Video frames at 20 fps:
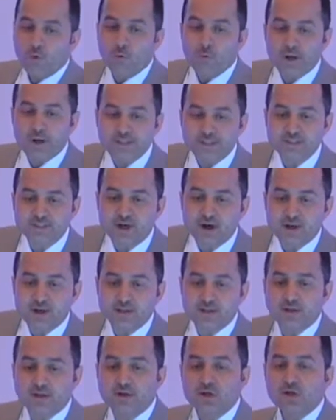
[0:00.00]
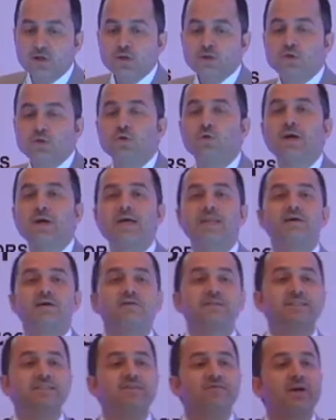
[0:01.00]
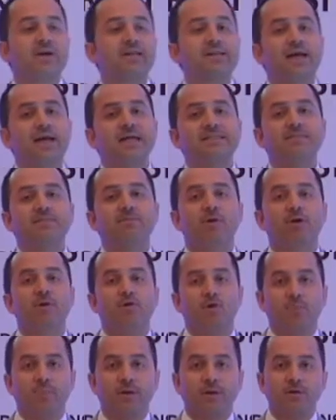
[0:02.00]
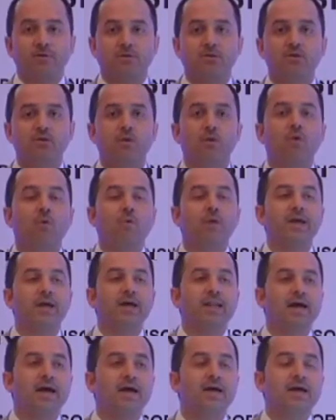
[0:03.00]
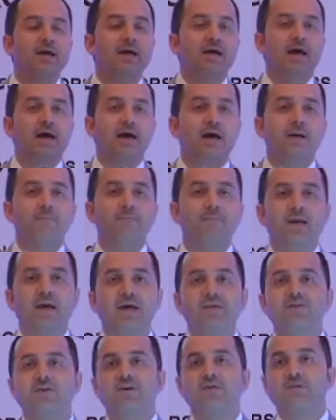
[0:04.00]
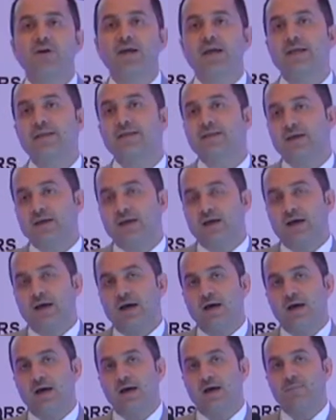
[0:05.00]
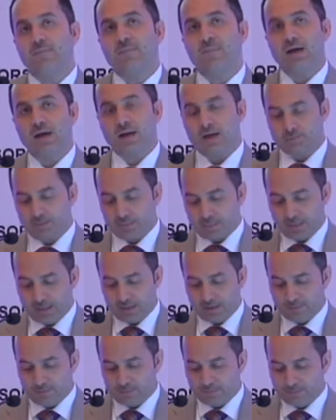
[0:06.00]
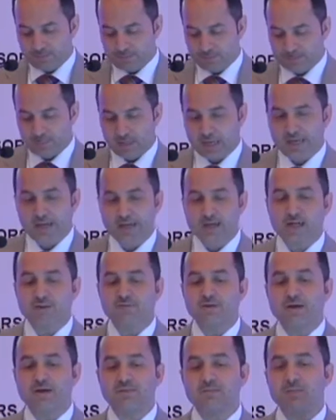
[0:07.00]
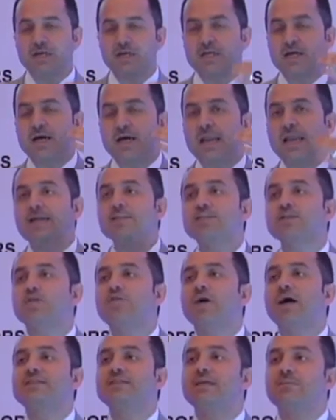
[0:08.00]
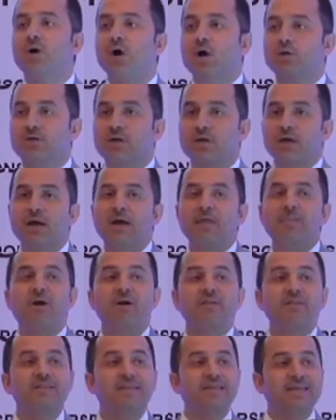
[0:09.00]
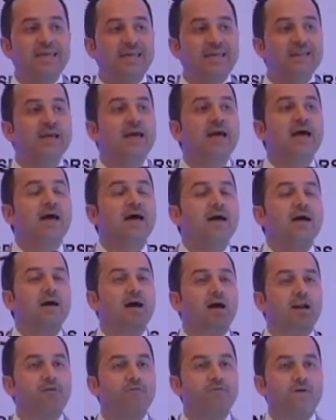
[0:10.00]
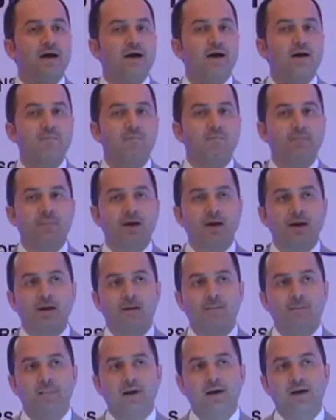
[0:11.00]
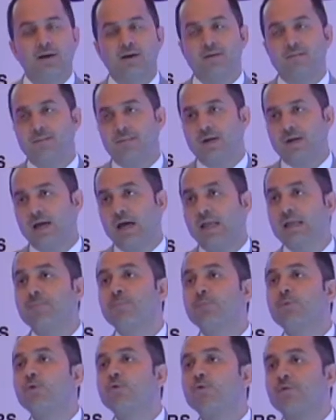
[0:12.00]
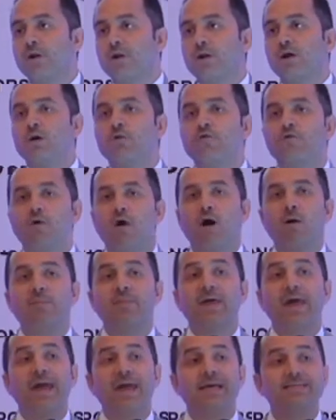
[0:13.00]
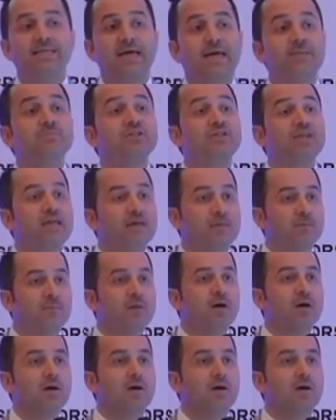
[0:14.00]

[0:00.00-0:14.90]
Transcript: we decided to kind of restrict antimicrobial. So we kind of um, integrate um, um, um kind of a, a, list of antibiotic that need kind of um, um, an approval from the ASM team